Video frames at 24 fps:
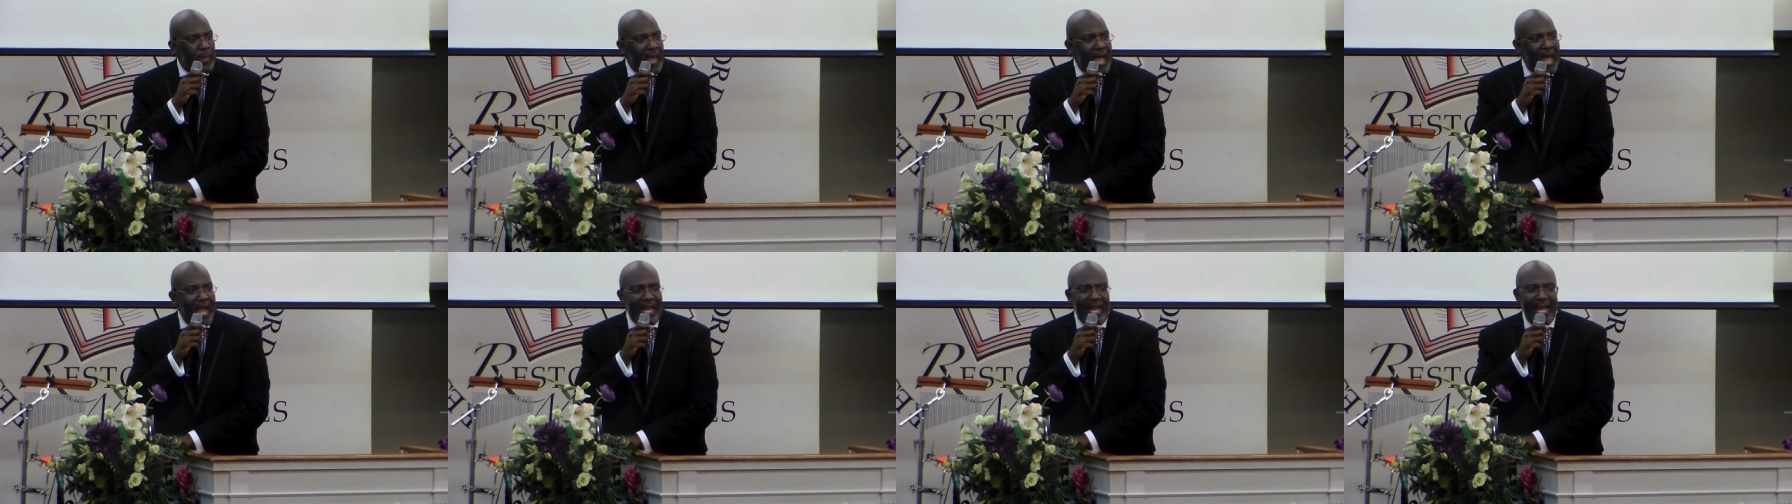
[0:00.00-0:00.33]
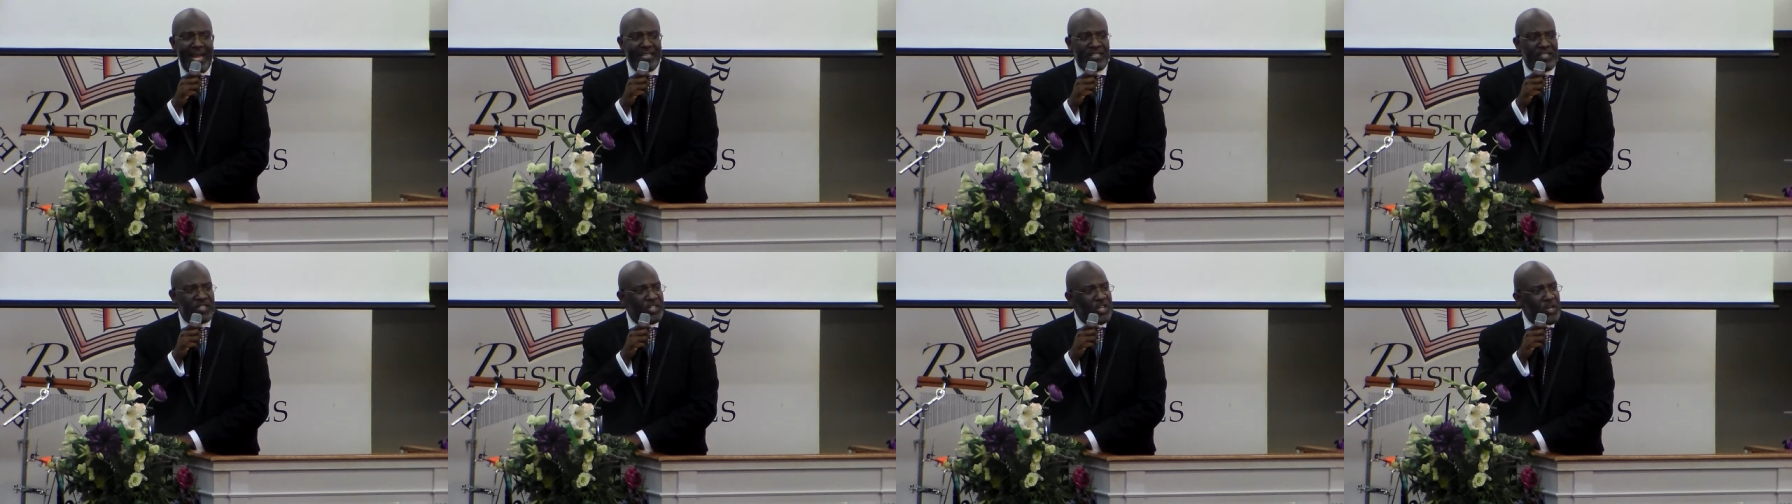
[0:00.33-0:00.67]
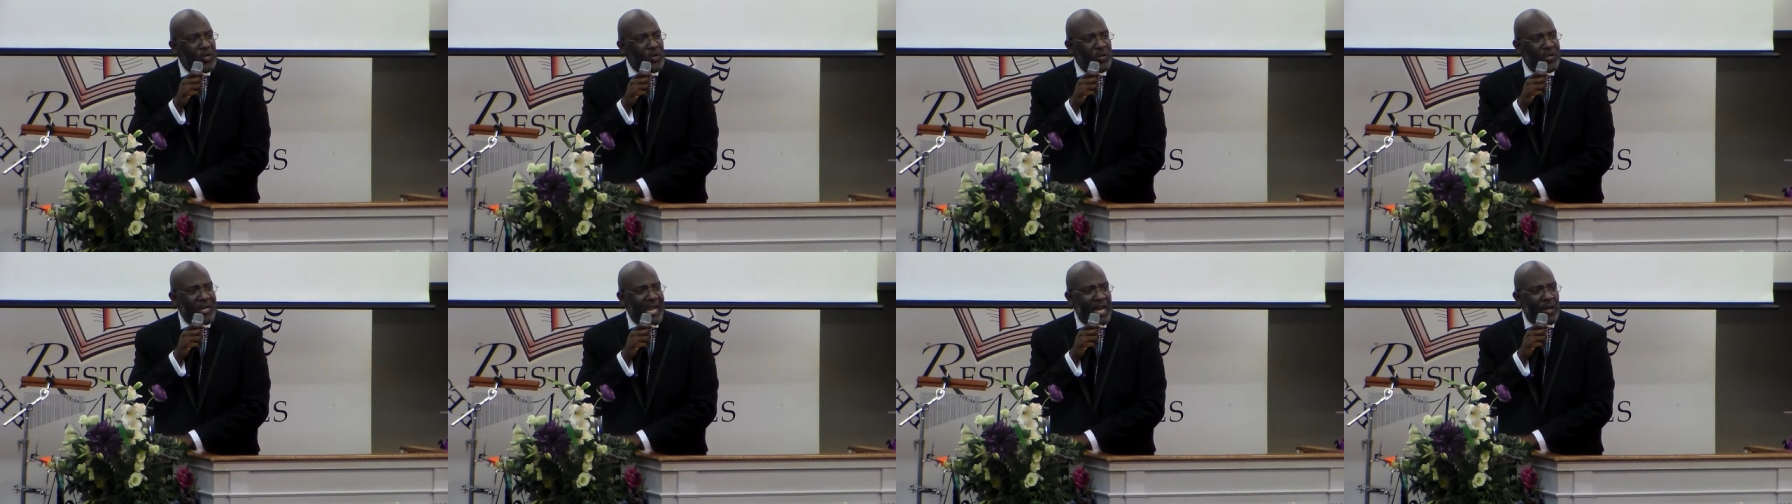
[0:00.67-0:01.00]
I got
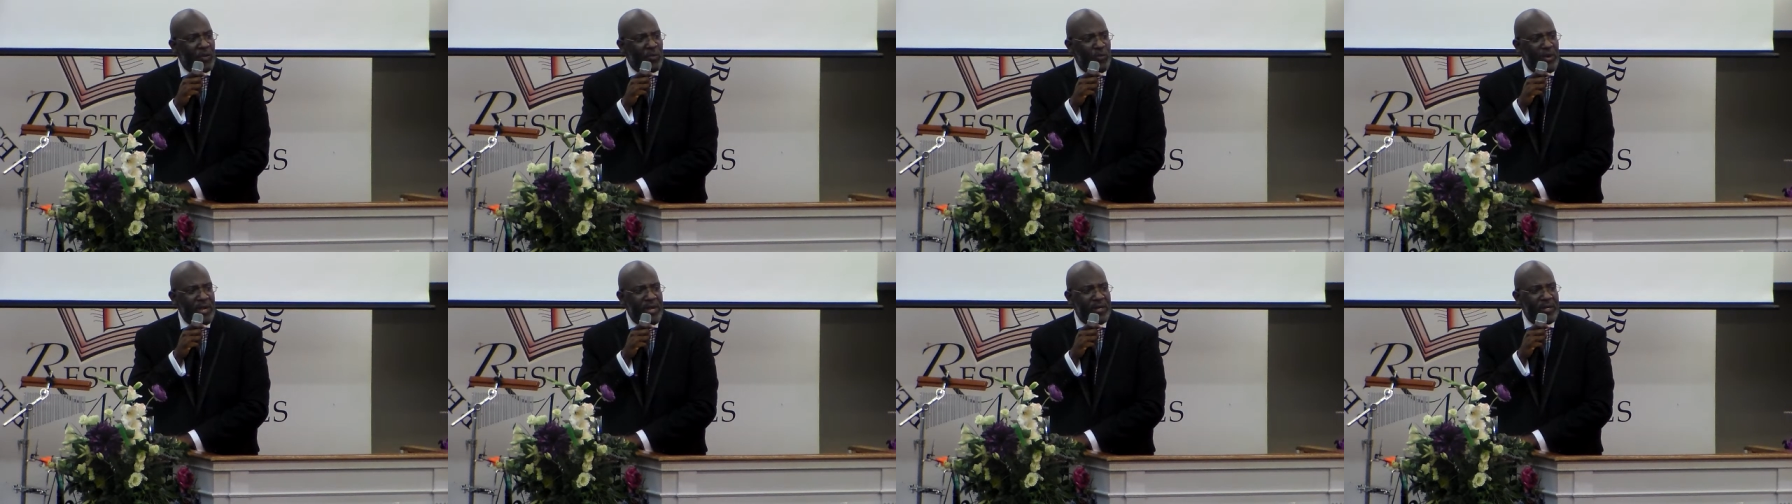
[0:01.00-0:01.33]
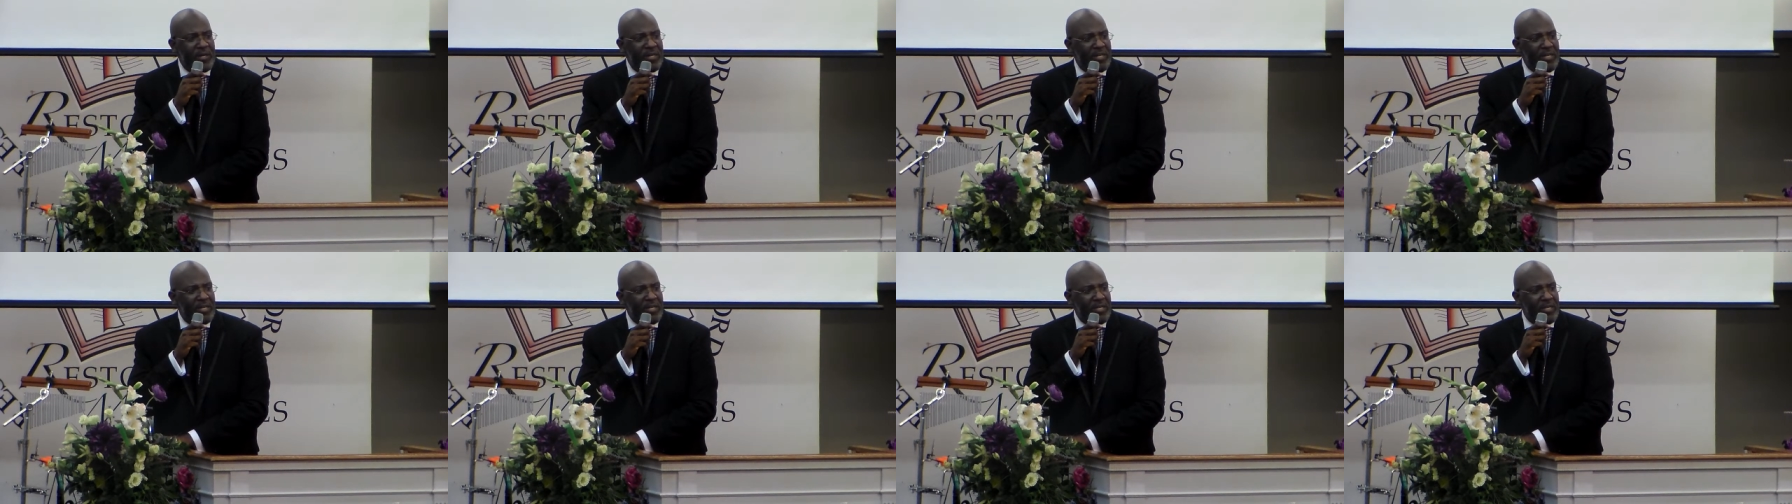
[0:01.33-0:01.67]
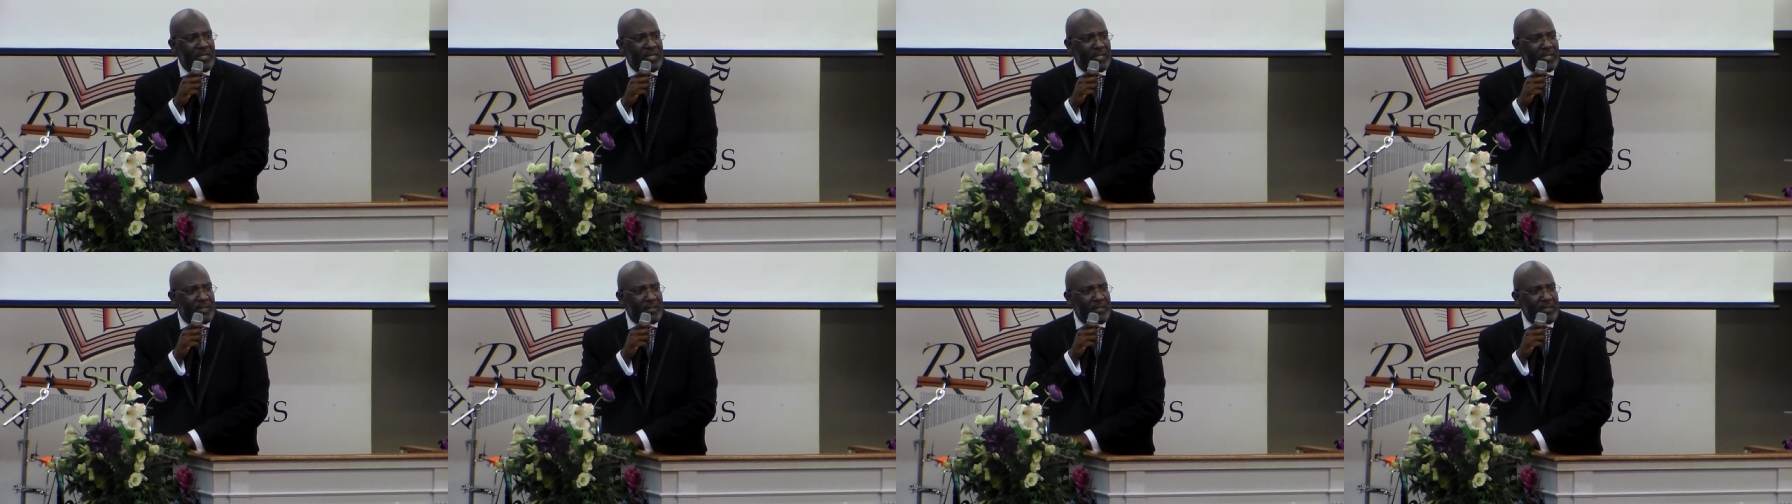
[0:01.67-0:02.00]
chewed out real
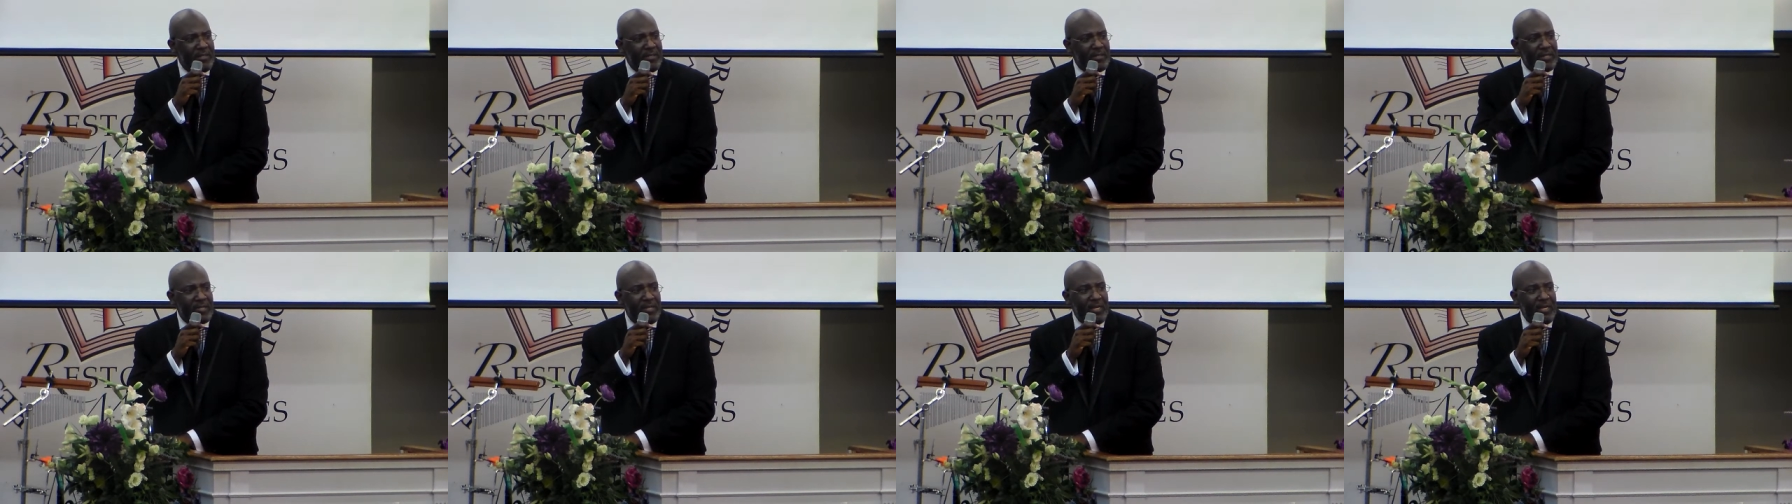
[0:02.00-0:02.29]
good.